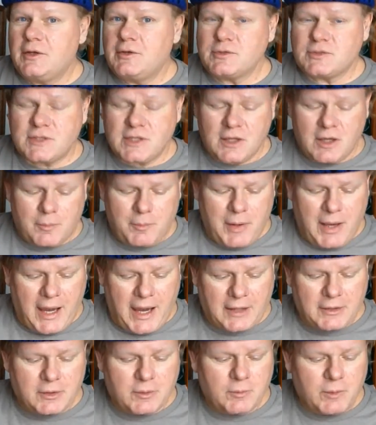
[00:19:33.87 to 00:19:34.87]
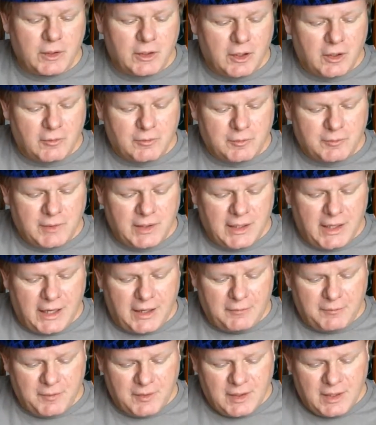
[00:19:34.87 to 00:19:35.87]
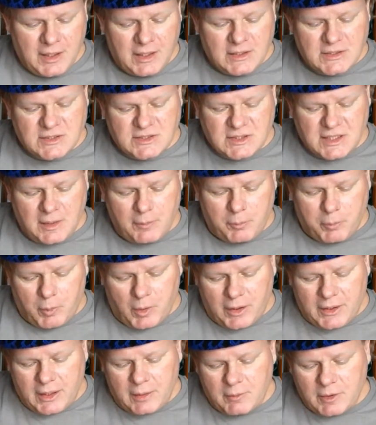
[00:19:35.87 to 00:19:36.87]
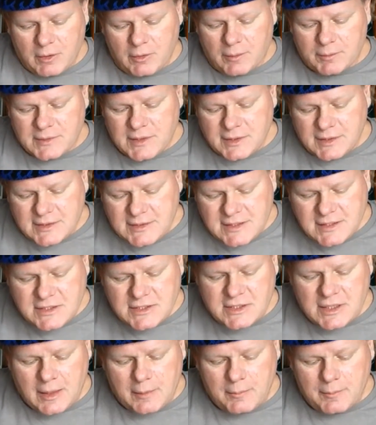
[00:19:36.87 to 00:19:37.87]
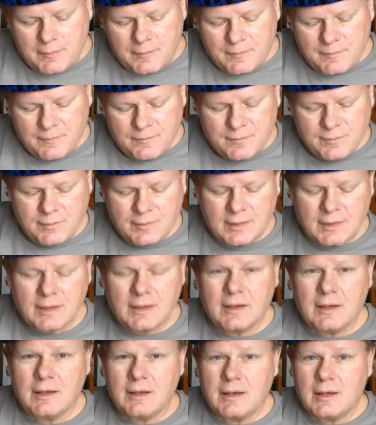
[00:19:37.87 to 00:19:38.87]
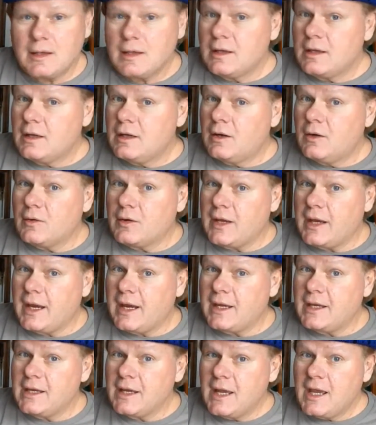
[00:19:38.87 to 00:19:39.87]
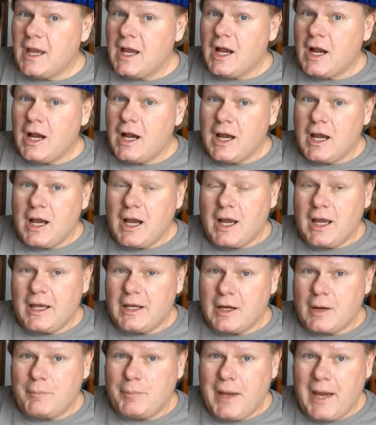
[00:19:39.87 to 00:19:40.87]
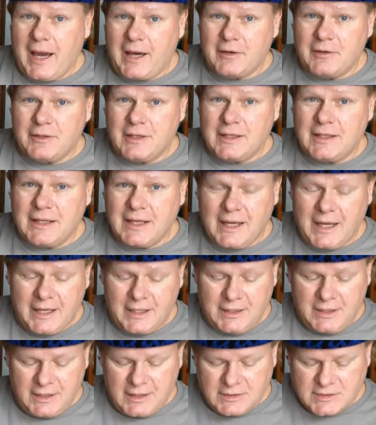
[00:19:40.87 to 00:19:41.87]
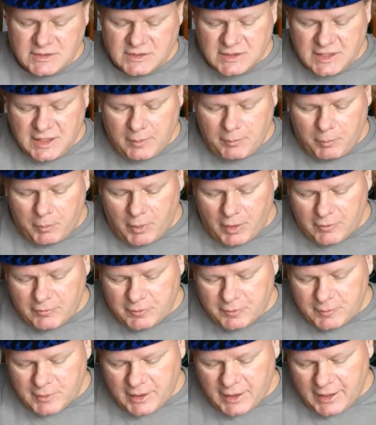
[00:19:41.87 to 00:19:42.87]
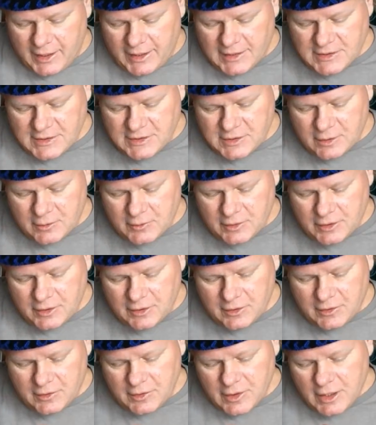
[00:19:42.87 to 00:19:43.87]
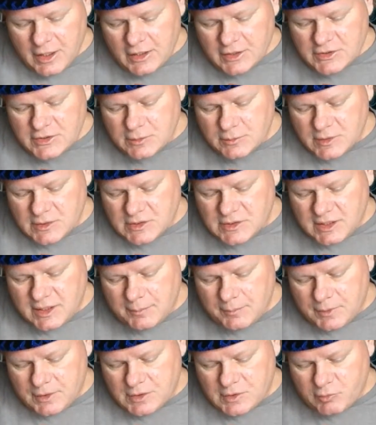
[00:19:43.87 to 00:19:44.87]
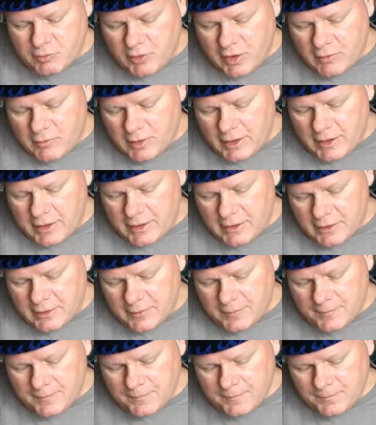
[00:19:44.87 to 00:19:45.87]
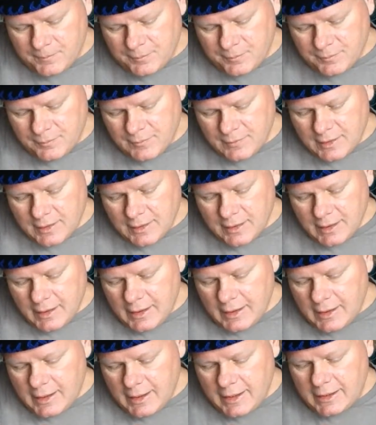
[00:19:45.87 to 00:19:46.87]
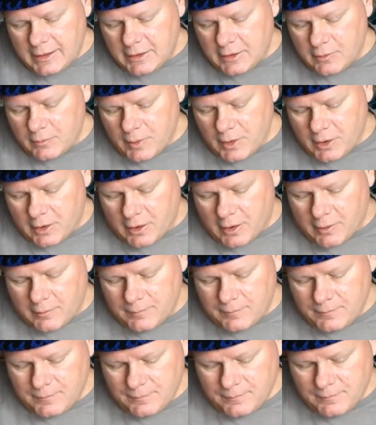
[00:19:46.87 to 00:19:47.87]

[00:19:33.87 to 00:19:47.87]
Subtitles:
Using our pattern, we go from the F, skip 1, now we go up to the D shape. Okay? And our pattern again is skip 1 from the highest note here. So we skip this fret right here, and here we are.